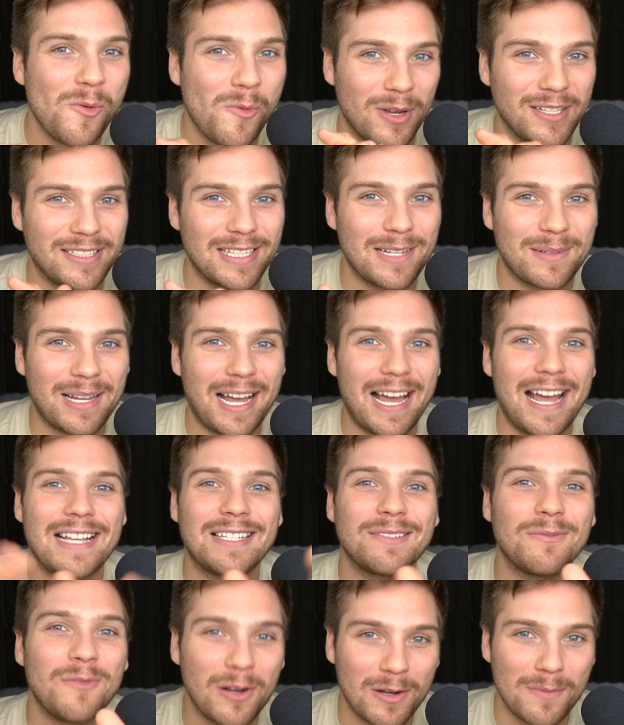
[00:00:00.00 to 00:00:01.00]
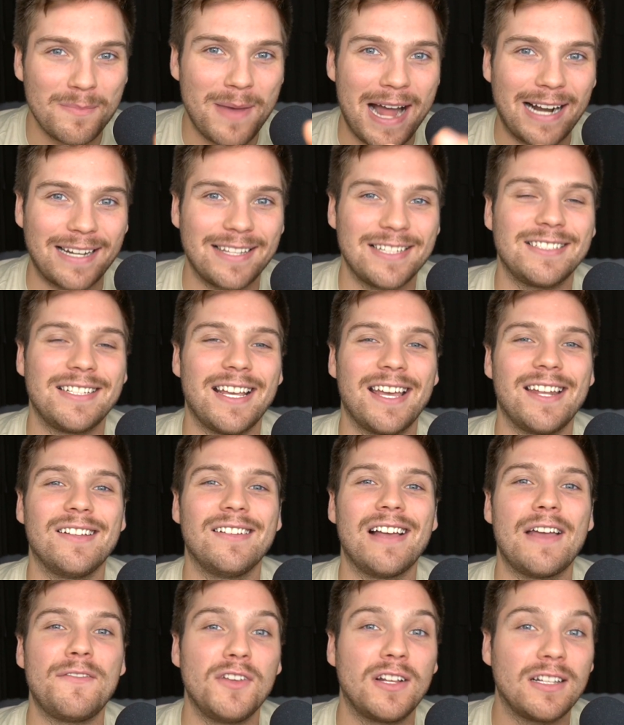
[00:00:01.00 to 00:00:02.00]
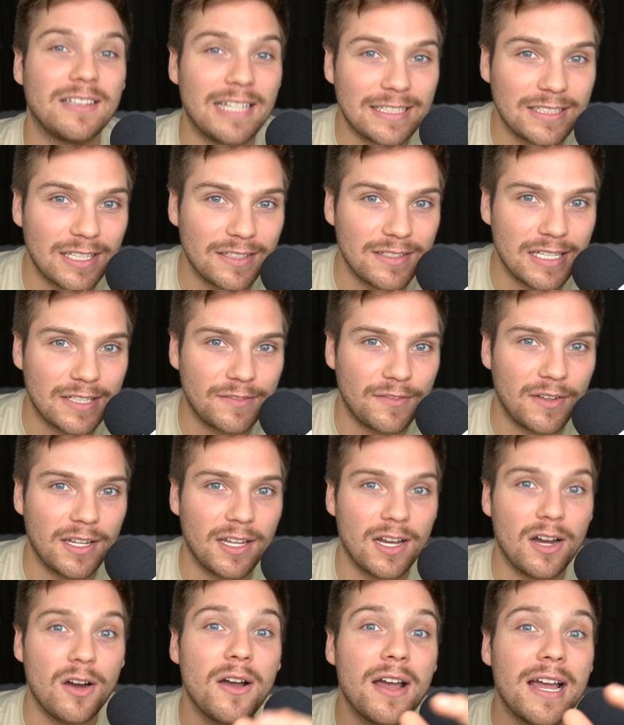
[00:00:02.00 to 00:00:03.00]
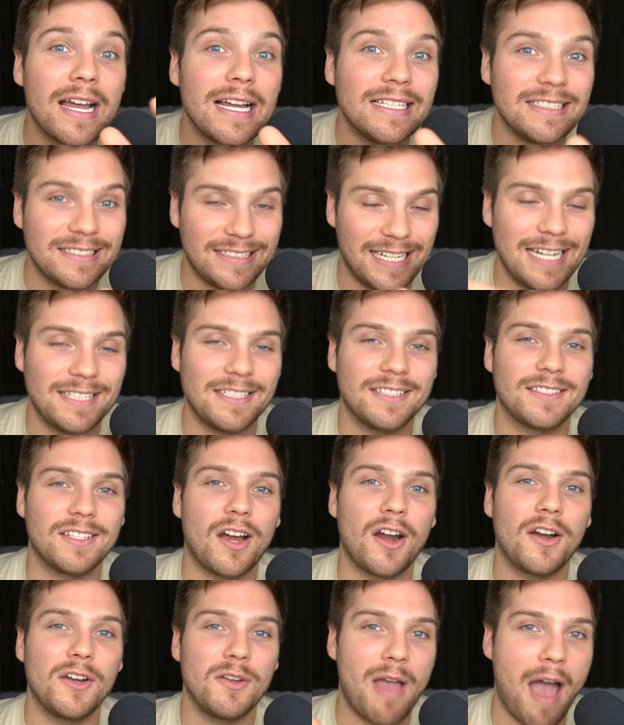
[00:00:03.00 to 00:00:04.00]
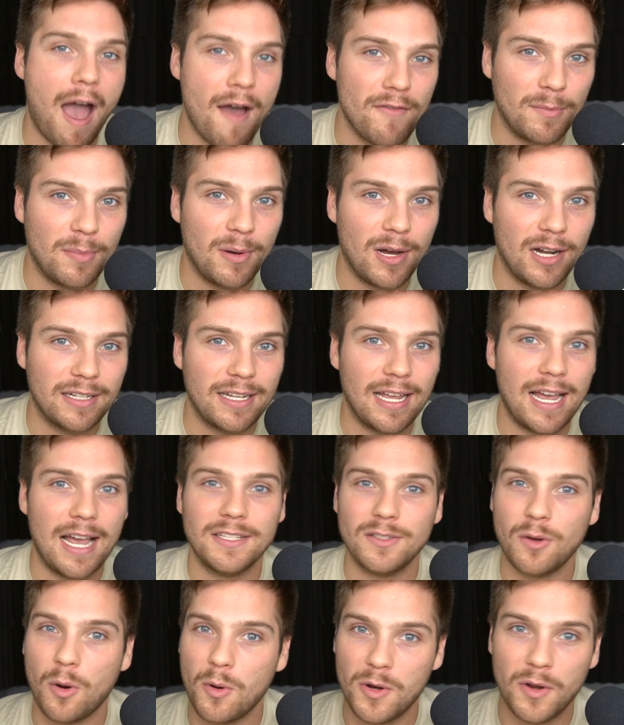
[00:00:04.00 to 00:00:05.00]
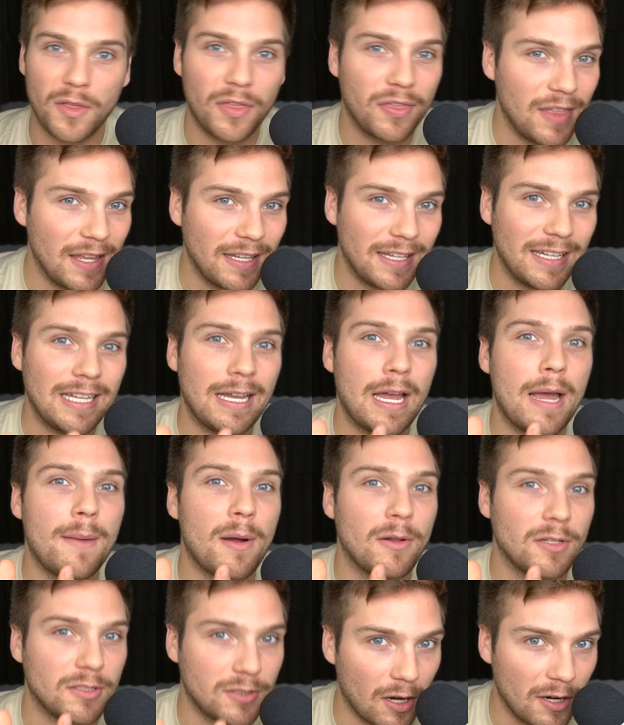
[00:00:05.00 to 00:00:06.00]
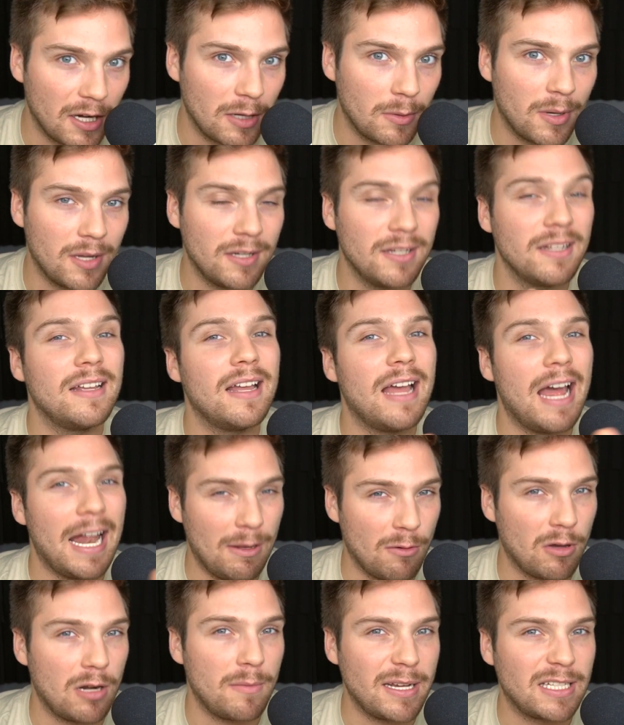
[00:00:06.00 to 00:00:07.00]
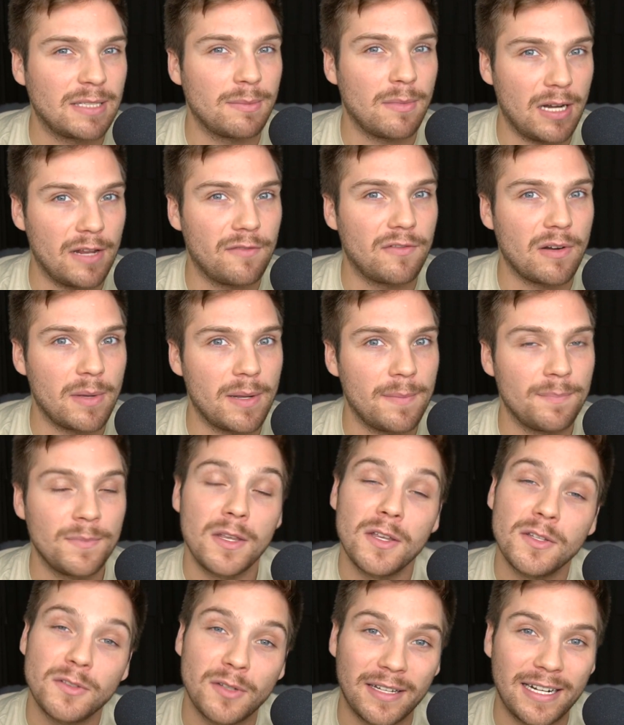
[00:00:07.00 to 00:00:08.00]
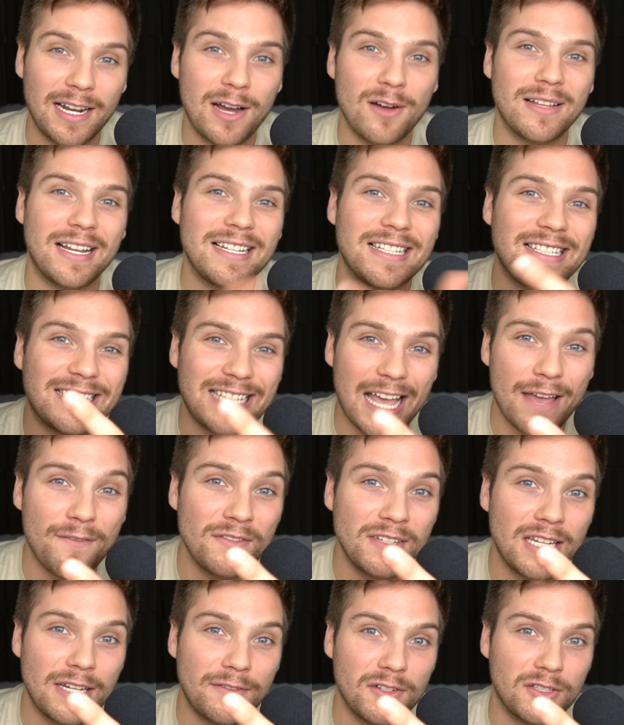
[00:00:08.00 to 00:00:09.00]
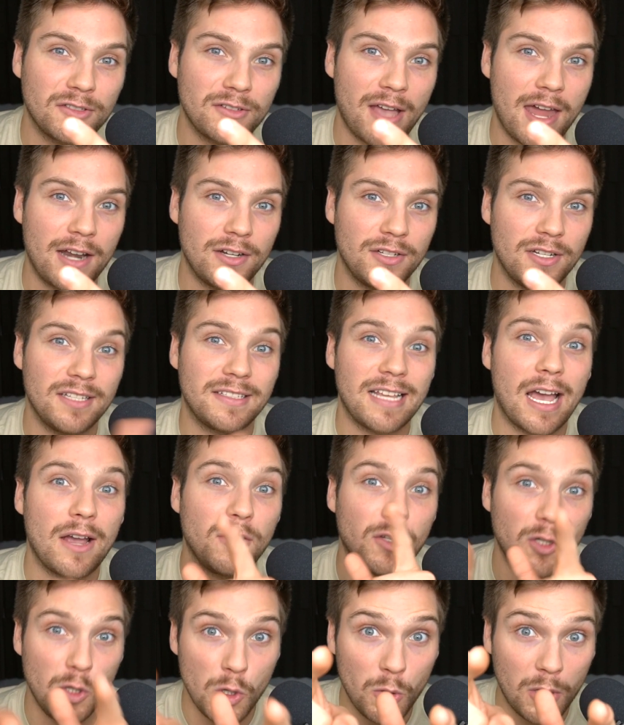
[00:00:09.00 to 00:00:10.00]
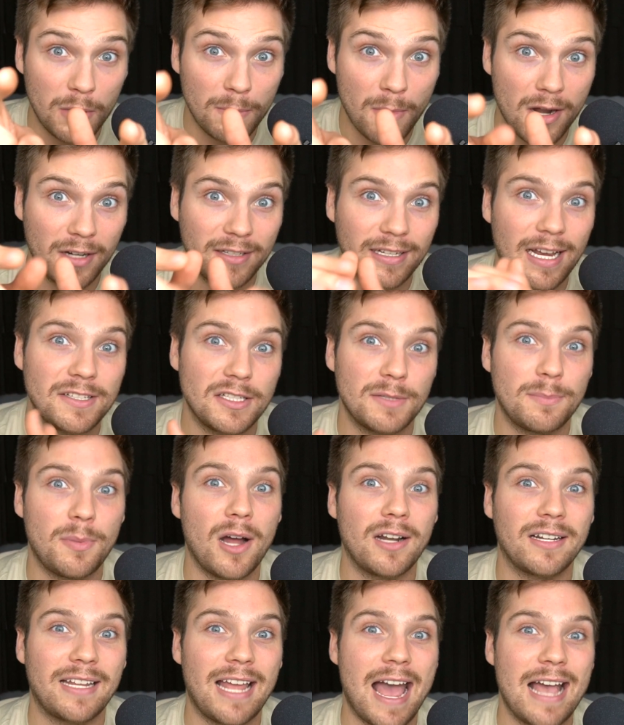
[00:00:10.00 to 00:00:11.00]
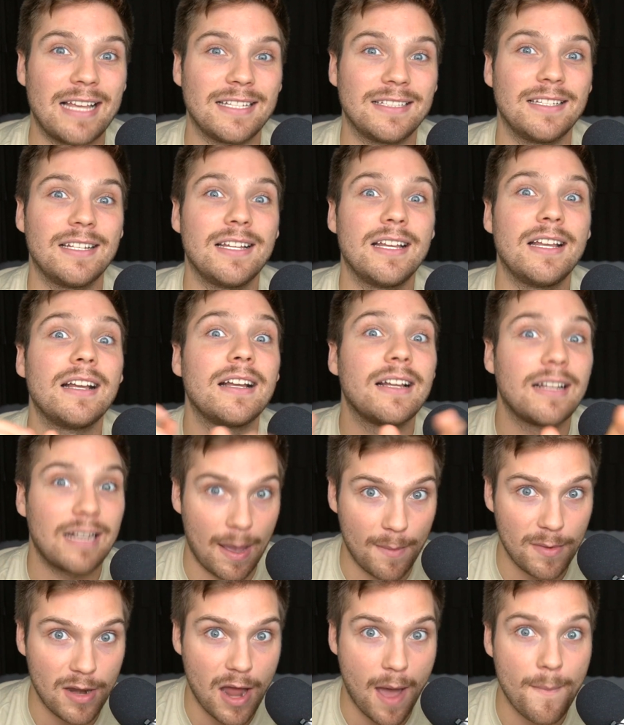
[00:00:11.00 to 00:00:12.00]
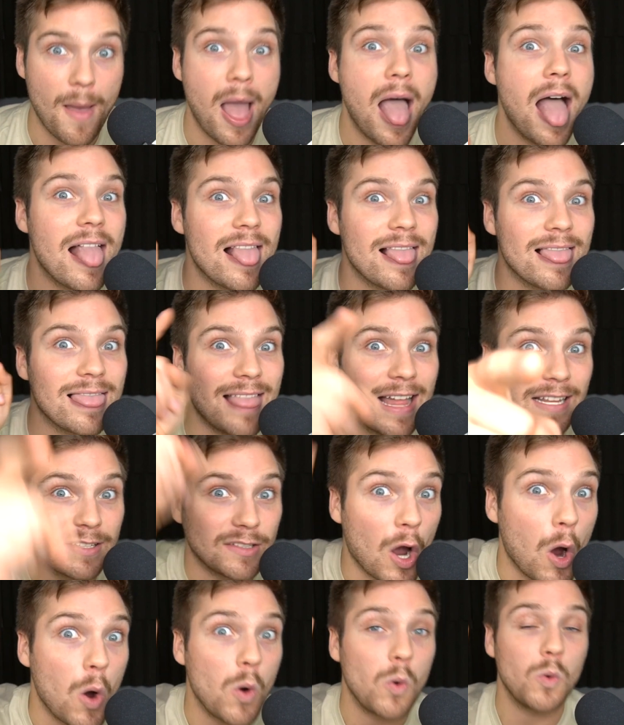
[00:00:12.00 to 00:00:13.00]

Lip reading: What is up, guys? Welcome back to the channel. If you clicked on this video, chances are you have a podcast or you're thinking about starting one and you want to make some money from it. So I'm going to outline 7 different strategies how you can monetize your podcast coming up. Let's go.